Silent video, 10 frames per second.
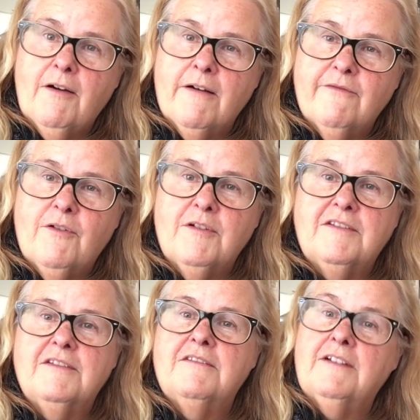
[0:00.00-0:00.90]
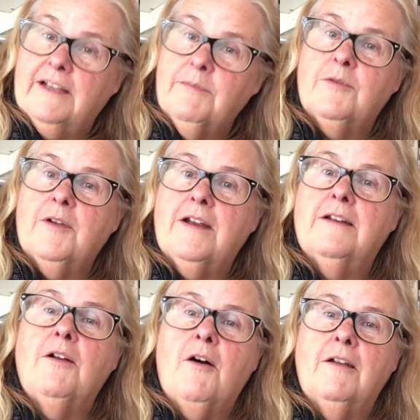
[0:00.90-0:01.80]
Armed Forces
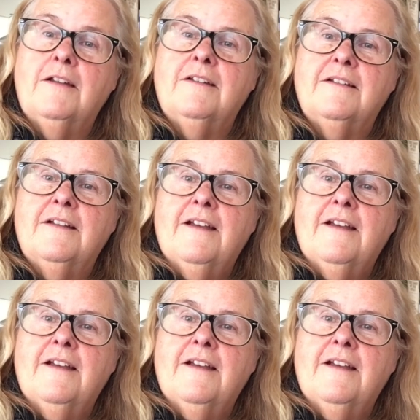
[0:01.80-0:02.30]
liberated Holland